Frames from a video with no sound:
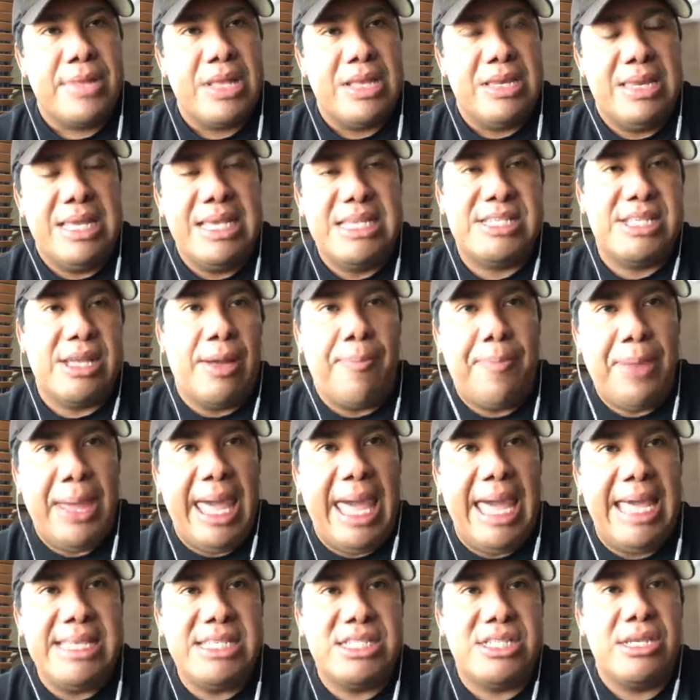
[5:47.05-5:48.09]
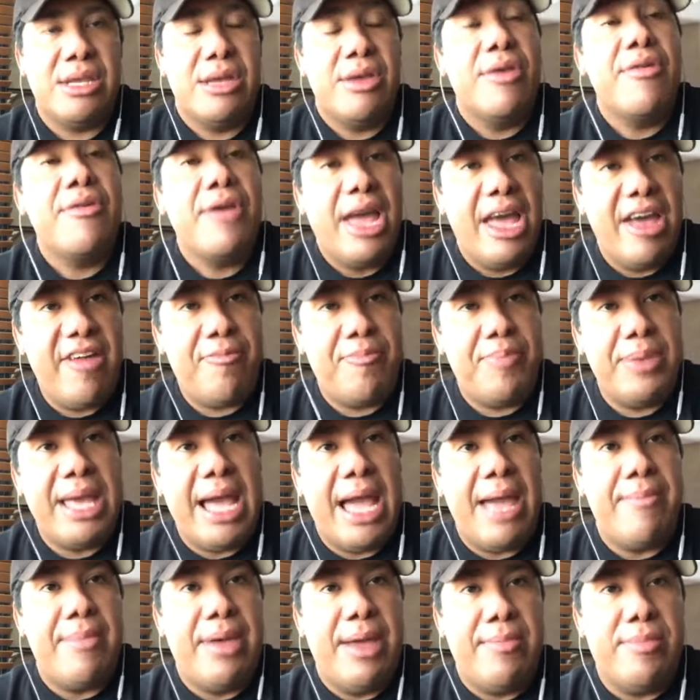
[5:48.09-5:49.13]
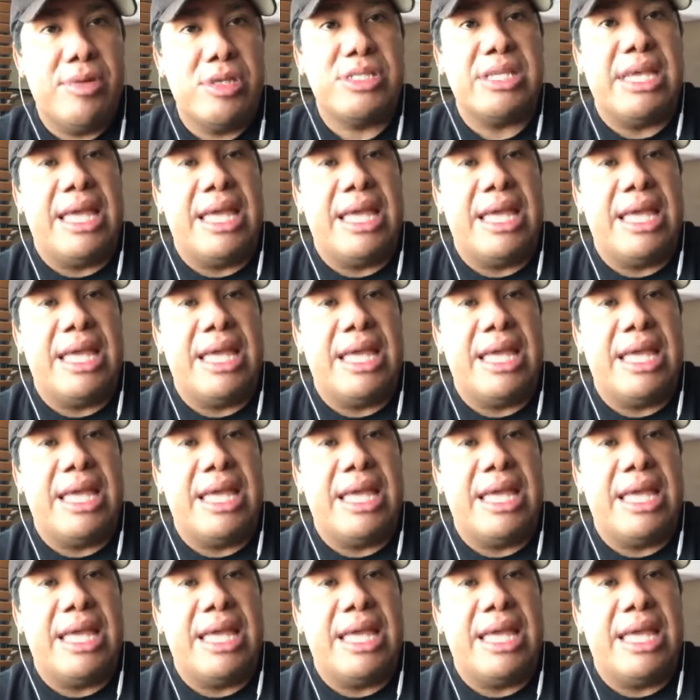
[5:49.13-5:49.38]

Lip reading: Lisa Page, FBI members,